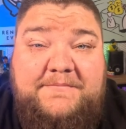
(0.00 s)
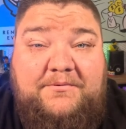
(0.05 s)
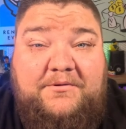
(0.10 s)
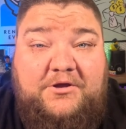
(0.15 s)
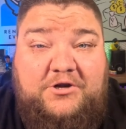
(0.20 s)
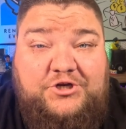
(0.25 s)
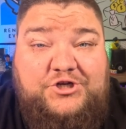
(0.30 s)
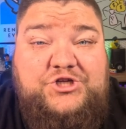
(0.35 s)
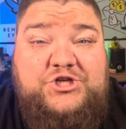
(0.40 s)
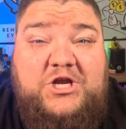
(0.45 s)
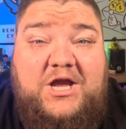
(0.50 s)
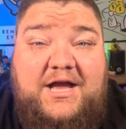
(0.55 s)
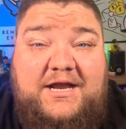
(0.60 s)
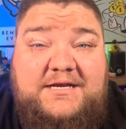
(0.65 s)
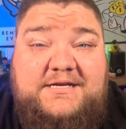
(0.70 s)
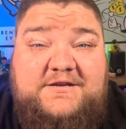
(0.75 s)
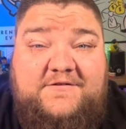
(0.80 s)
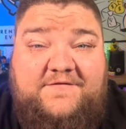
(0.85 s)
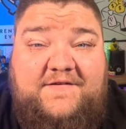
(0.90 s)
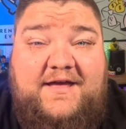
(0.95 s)
people are
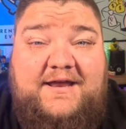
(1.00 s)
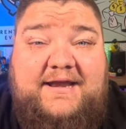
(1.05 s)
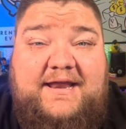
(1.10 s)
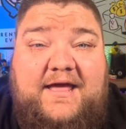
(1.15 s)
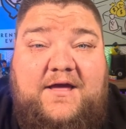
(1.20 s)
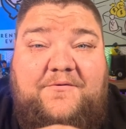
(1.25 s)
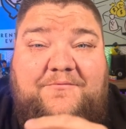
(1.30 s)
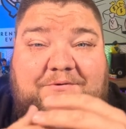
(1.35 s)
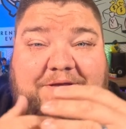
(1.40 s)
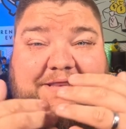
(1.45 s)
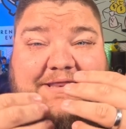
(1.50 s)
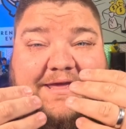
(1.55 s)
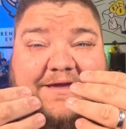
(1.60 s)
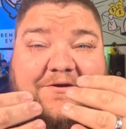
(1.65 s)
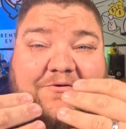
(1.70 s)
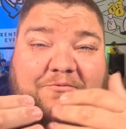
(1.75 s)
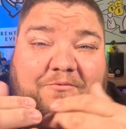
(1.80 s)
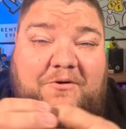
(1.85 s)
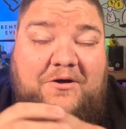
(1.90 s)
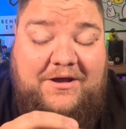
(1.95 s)
shocked to find out when they
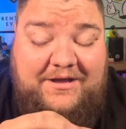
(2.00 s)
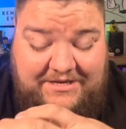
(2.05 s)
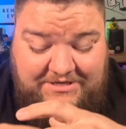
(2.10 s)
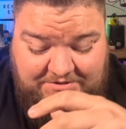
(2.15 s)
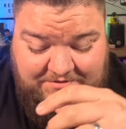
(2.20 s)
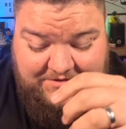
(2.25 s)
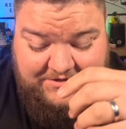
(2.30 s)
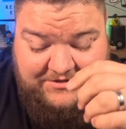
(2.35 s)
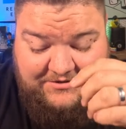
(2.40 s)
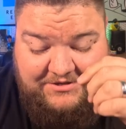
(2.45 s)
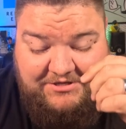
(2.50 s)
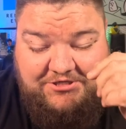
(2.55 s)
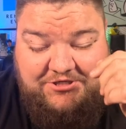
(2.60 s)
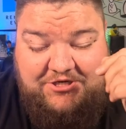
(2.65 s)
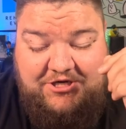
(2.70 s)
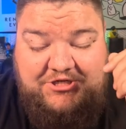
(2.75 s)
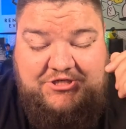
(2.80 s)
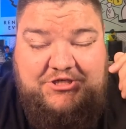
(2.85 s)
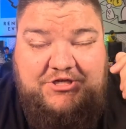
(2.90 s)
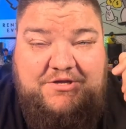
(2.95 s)
go walk into a new
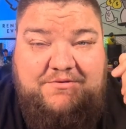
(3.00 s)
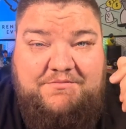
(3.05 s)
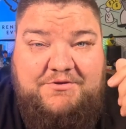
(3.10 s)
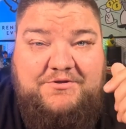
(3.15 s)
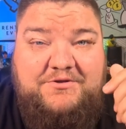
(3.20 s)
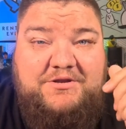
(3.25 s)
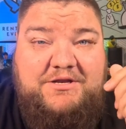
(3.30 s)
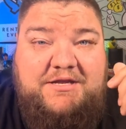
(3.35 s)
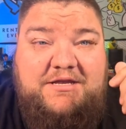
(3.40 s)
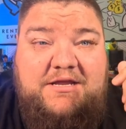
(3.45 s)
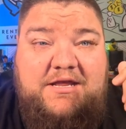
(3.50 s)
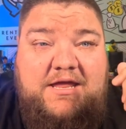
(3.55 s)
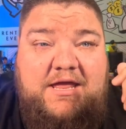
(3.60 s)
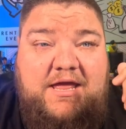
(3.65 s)
construction community